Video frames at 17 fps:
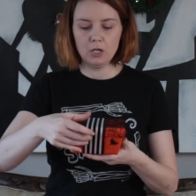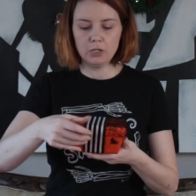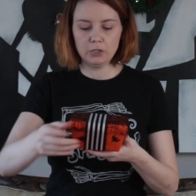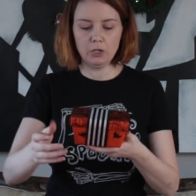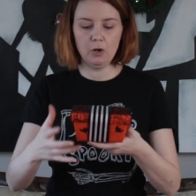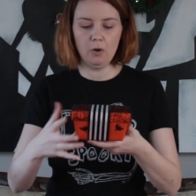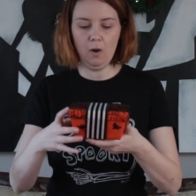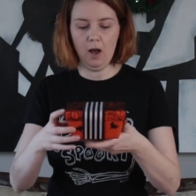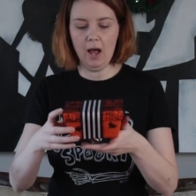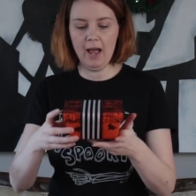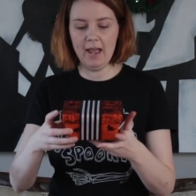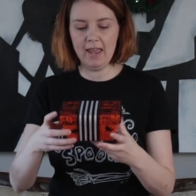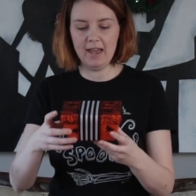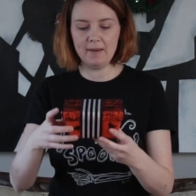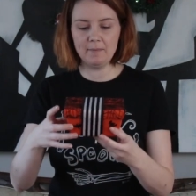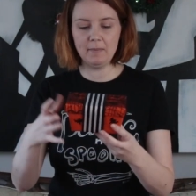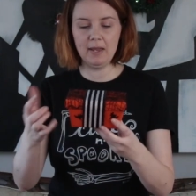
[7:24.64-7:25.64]
So I
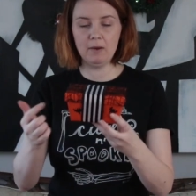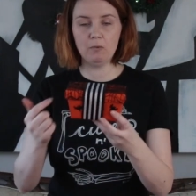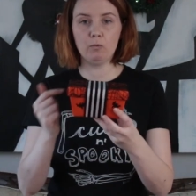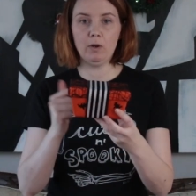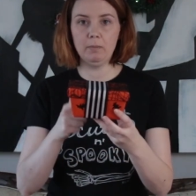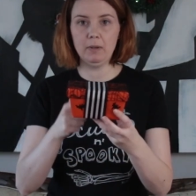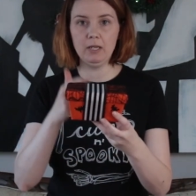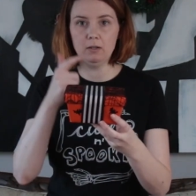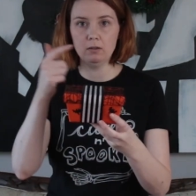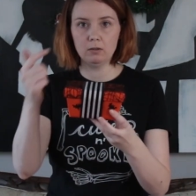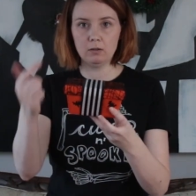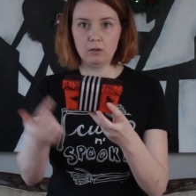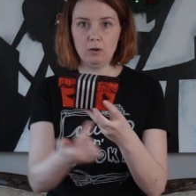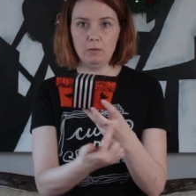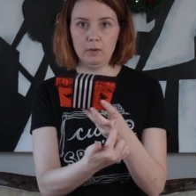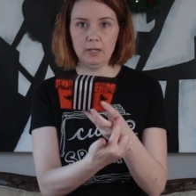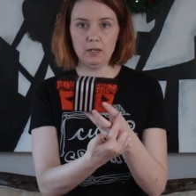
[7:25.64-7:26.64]
have my ribbon
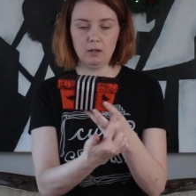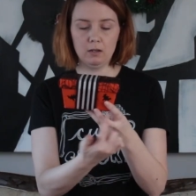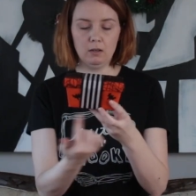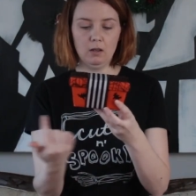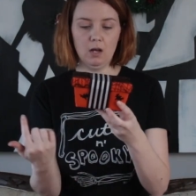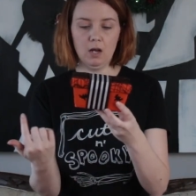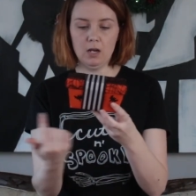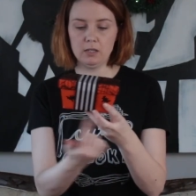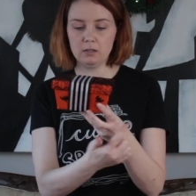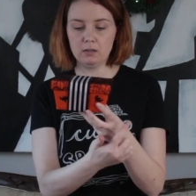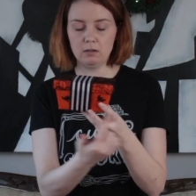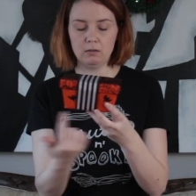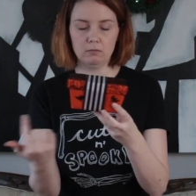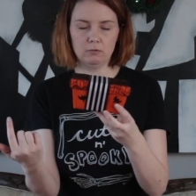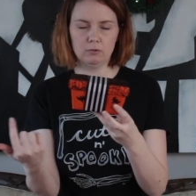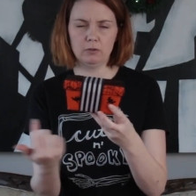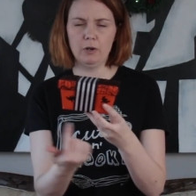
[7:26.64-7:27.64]
going
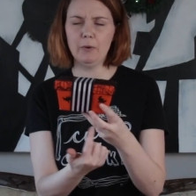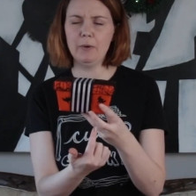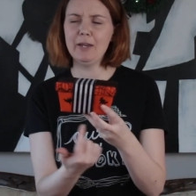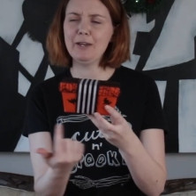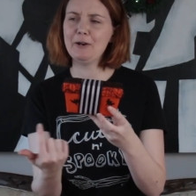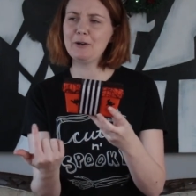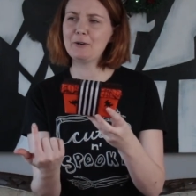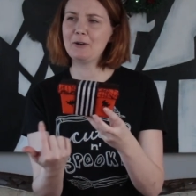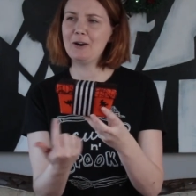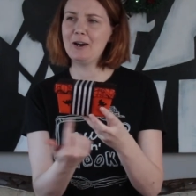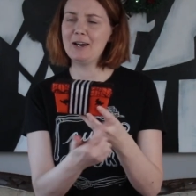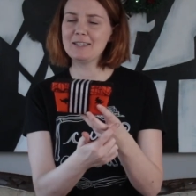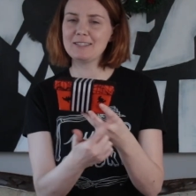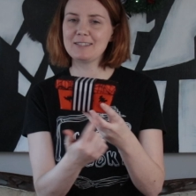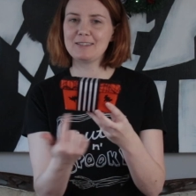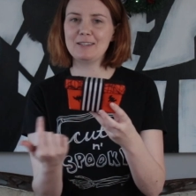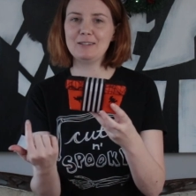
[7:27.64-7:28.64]

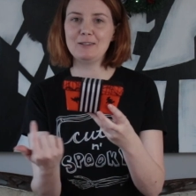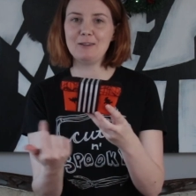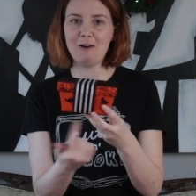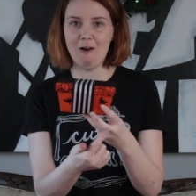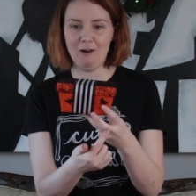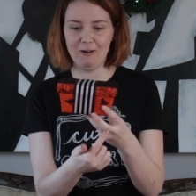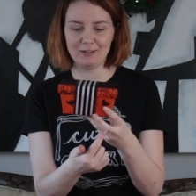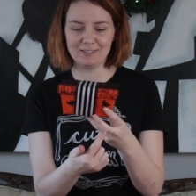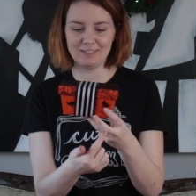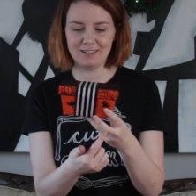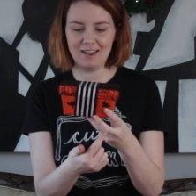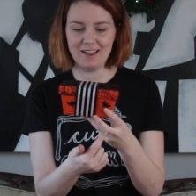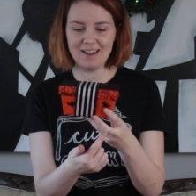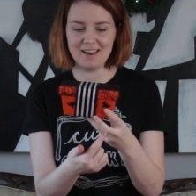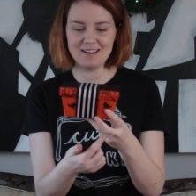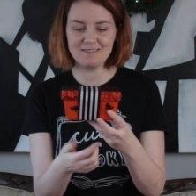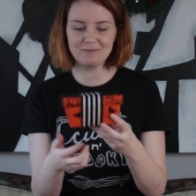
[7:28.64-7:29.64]
across the long
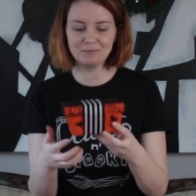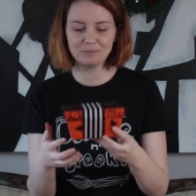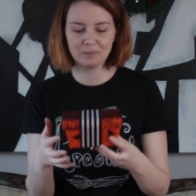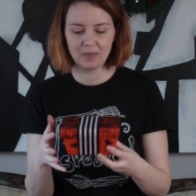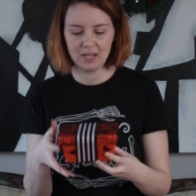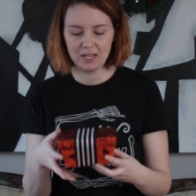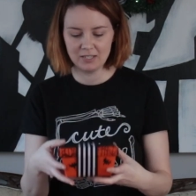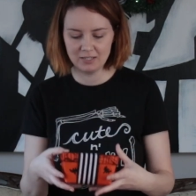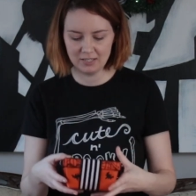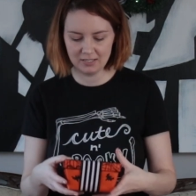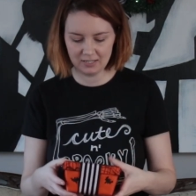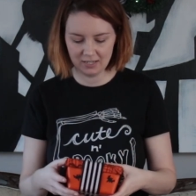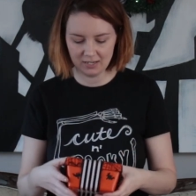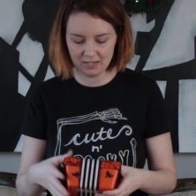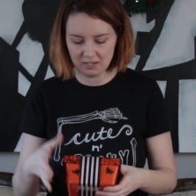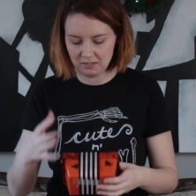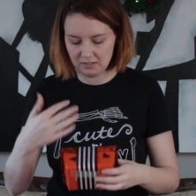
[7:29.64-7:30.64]
side just
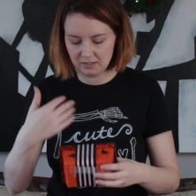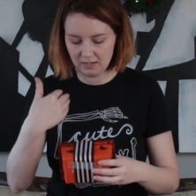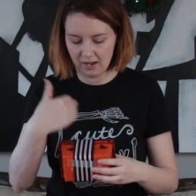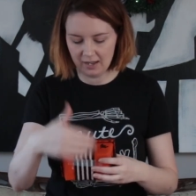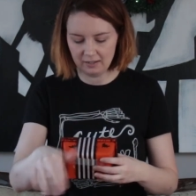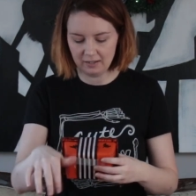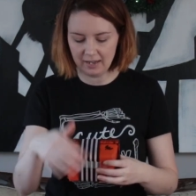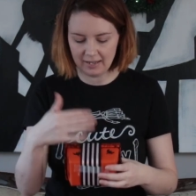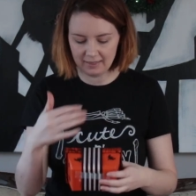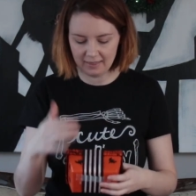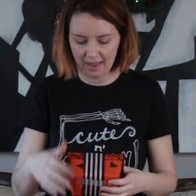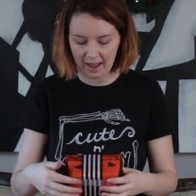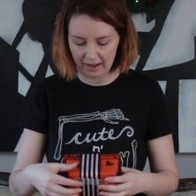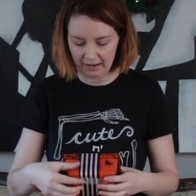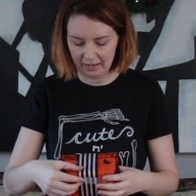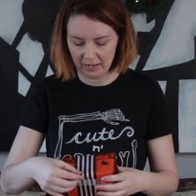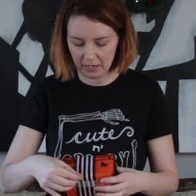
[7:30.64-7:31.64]
because I like
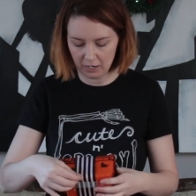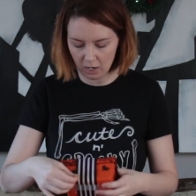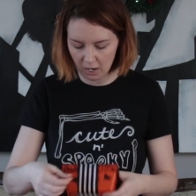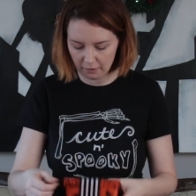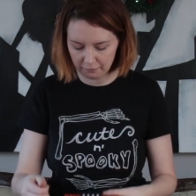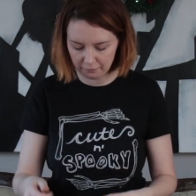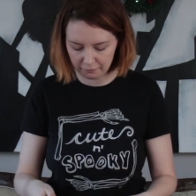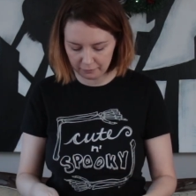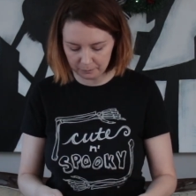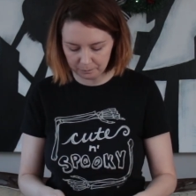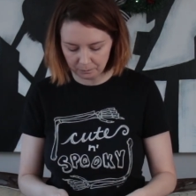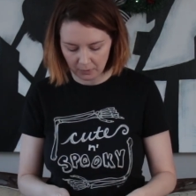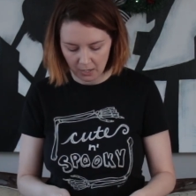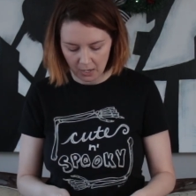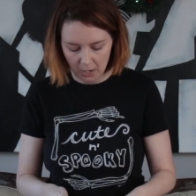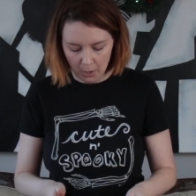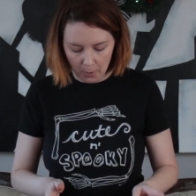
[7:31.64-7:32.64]
that cutoff.
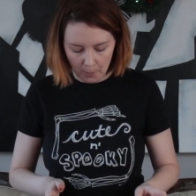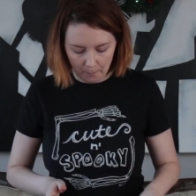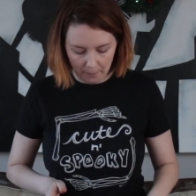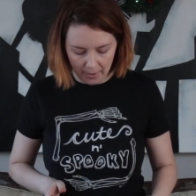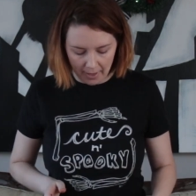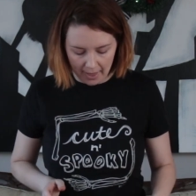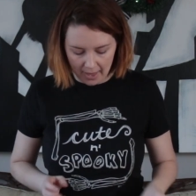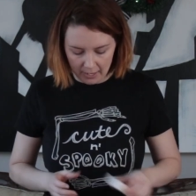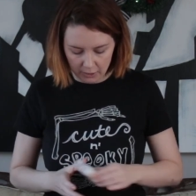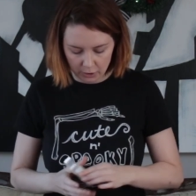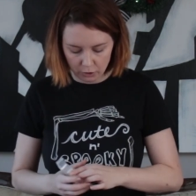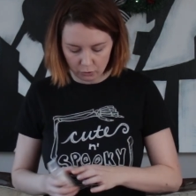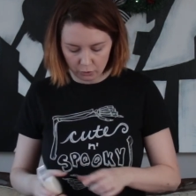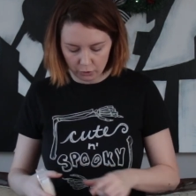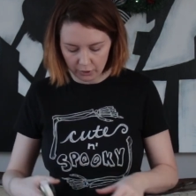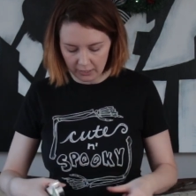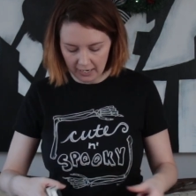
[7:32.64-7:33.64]
But
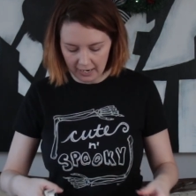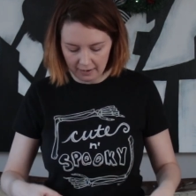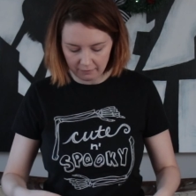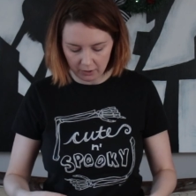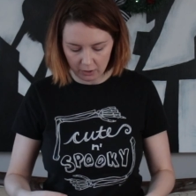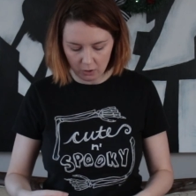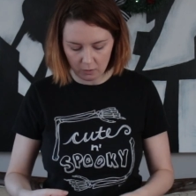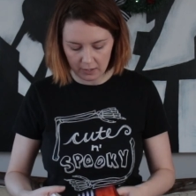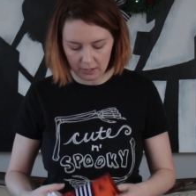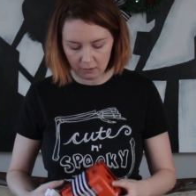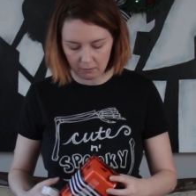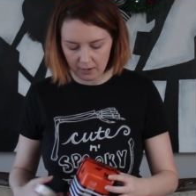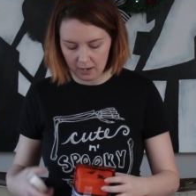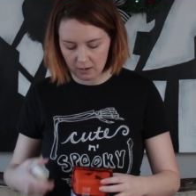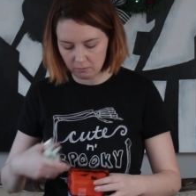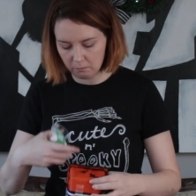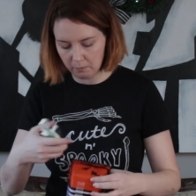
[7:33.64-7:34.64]
you could have it going
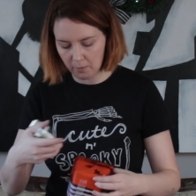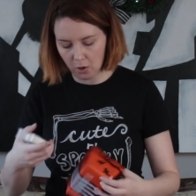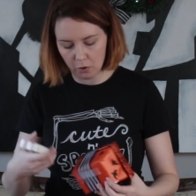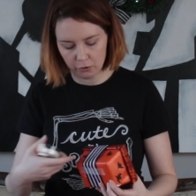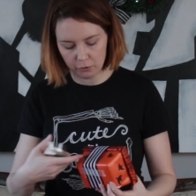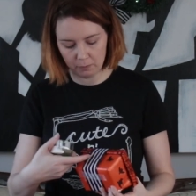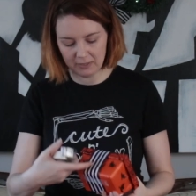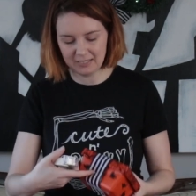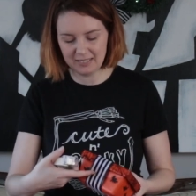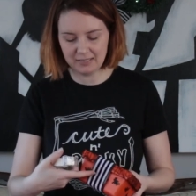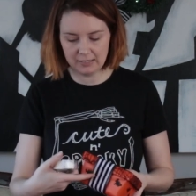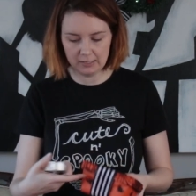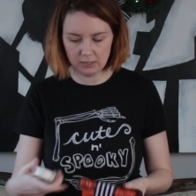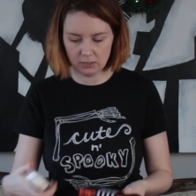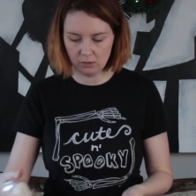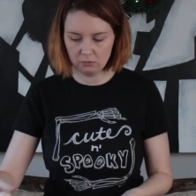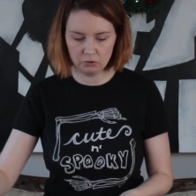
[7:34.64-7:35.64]
around both, but since
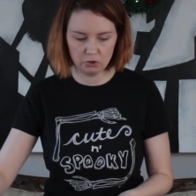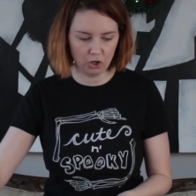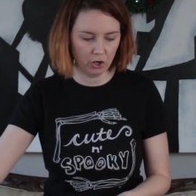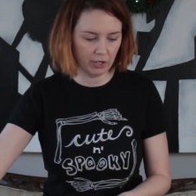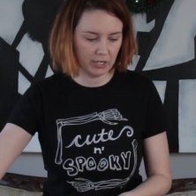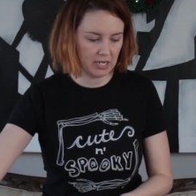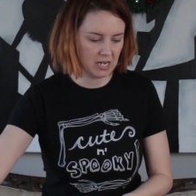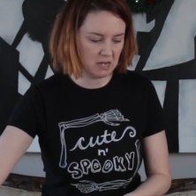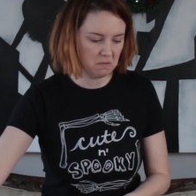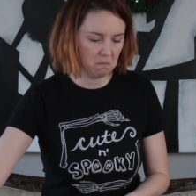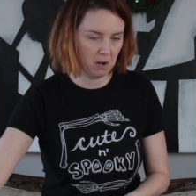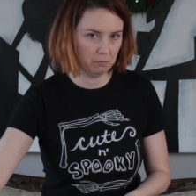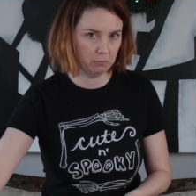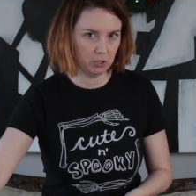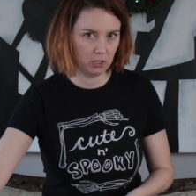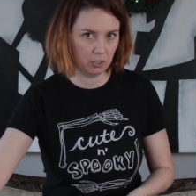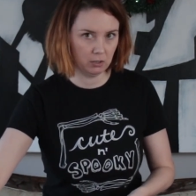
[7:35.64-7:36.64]
it's so chunky,
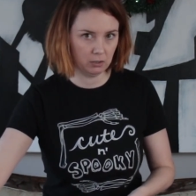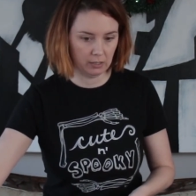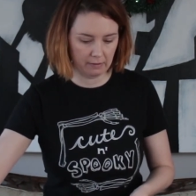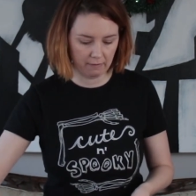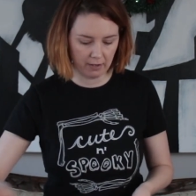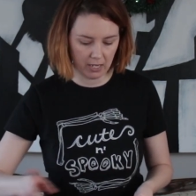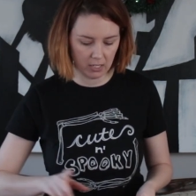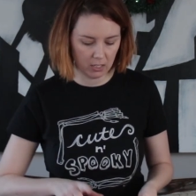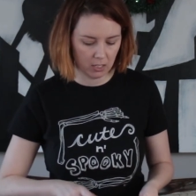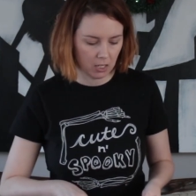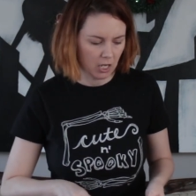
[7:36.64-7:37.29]
I'm just gonna leave it.